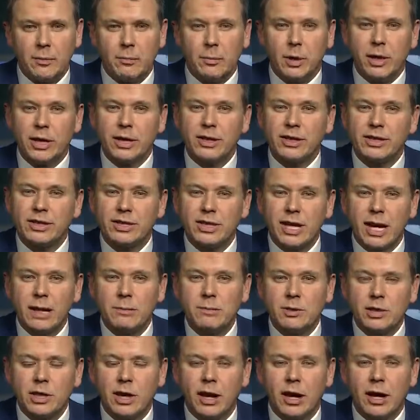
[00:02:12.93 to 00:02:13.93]
But at the
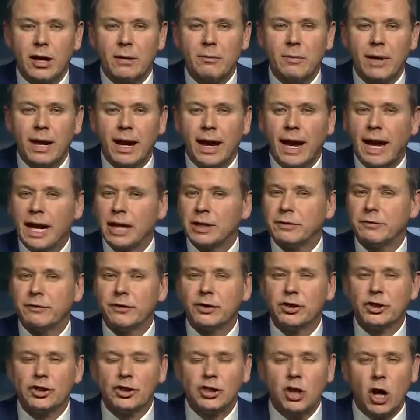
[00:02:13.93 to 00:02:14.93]
same time, as
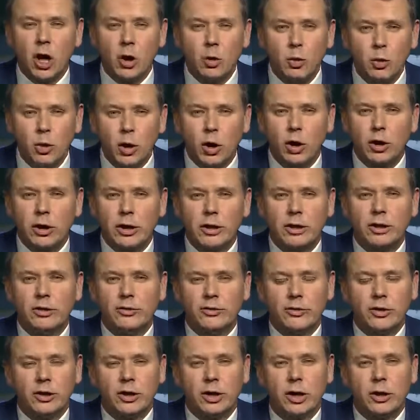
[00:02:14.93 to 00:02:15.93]
for so long in
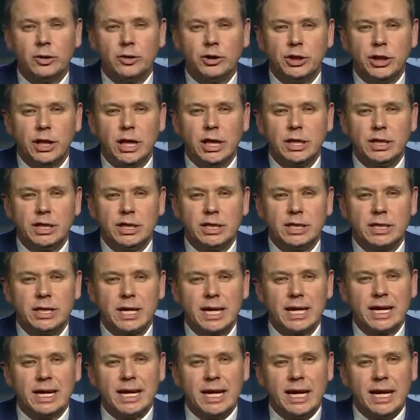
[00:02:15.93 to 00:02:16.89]
these negotiations,